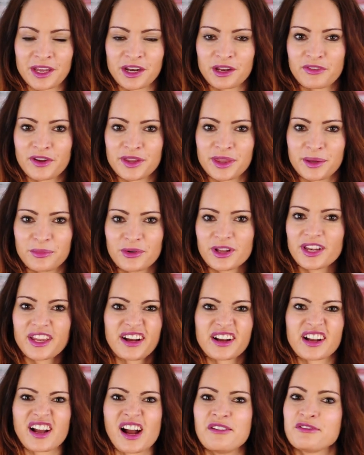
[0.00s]
I find them really
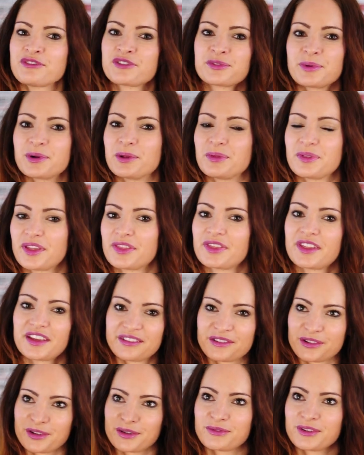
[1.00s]
uncomfortable and that they
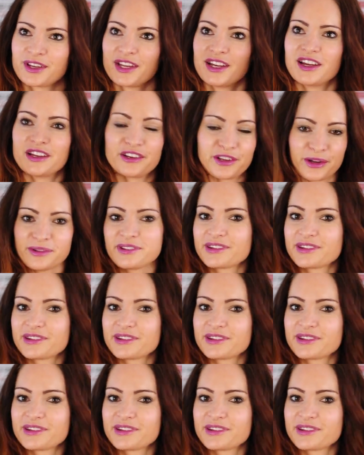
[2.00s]
sort of don't